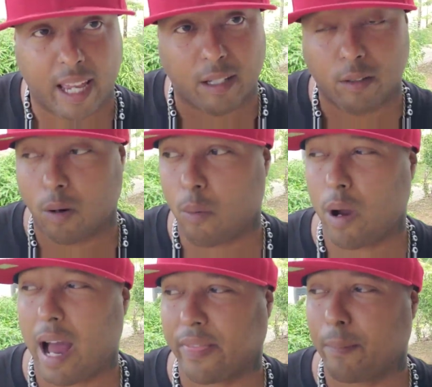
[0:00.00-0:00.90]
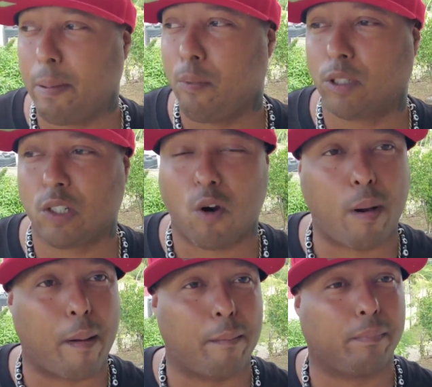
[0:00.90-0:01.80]
and uh, I think people want to know
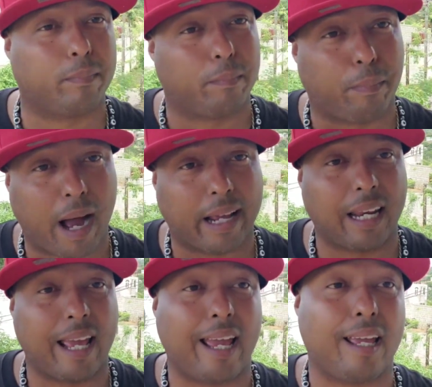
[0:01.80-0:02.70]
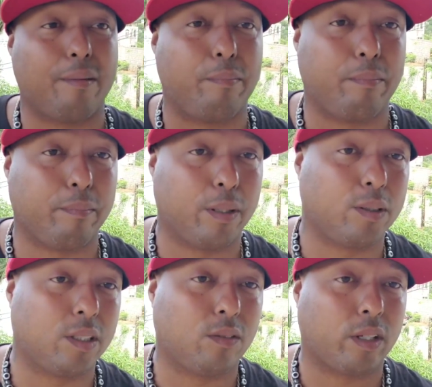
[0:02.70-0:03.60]
about buying land,
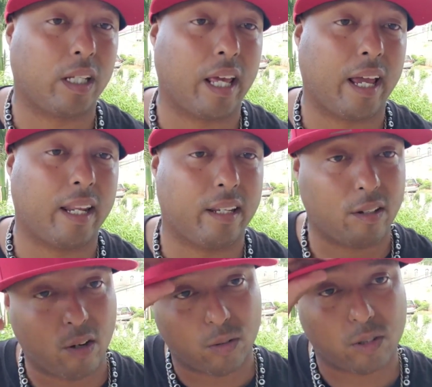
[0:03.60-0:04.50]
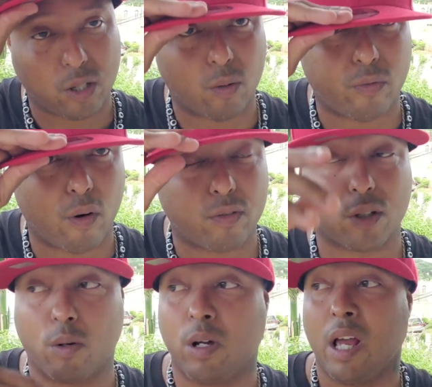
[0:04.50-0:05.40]
building on your land, and you know, so and forth.
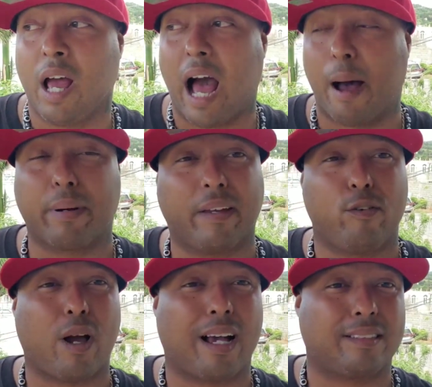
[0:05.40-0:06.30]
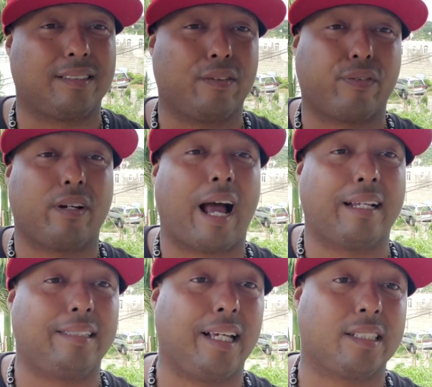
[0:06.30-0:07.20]
So I'm gonna give you guys different
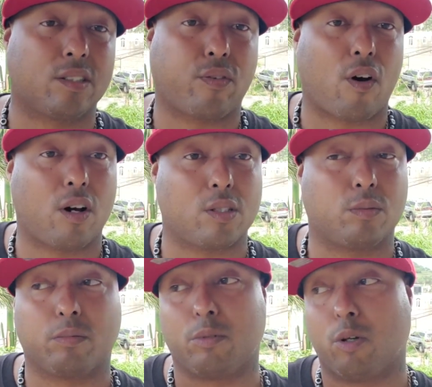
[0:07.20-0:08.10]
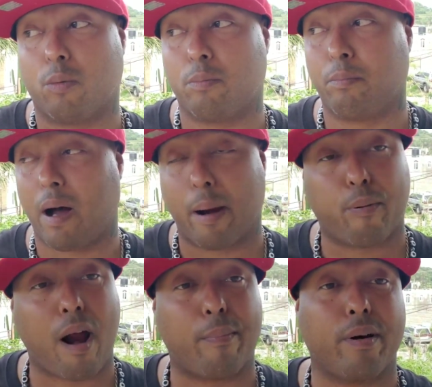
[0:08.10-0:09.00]
ideas as far as you know,
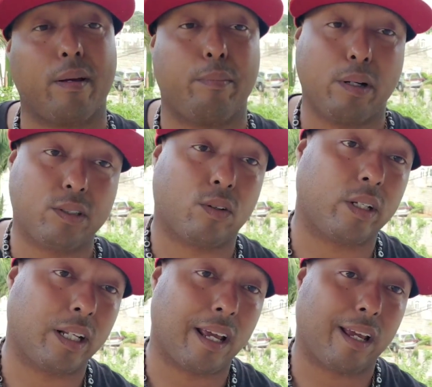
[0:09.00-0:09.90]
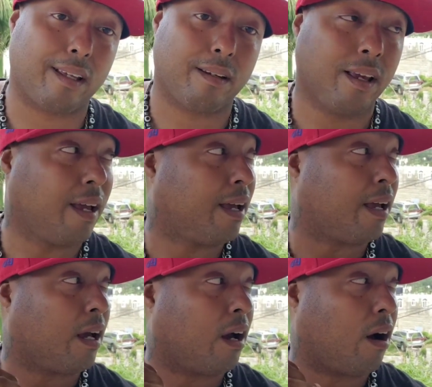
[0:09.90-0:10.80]
buying property, building on your land,
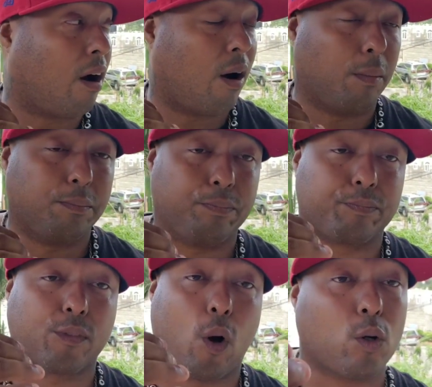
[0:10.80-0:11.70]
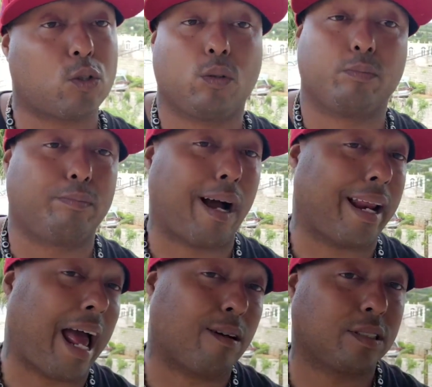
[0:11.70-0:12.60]
um, also
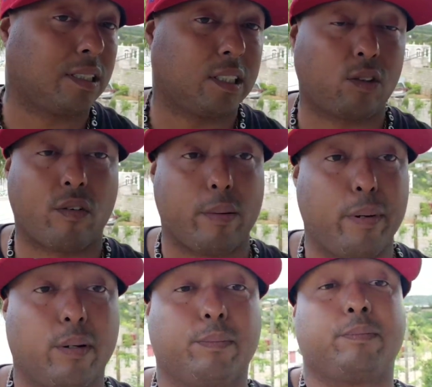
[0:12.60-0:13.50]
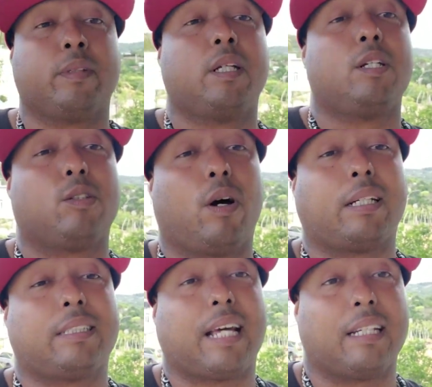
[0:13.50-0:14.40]
buying houses just already built. So
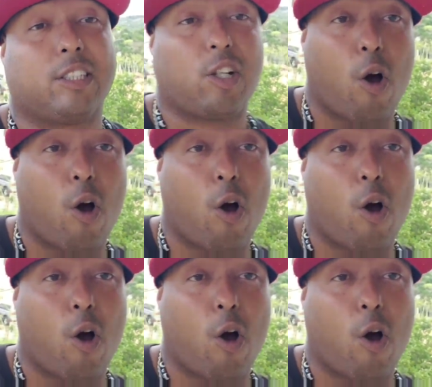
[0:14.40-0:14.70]
I decided to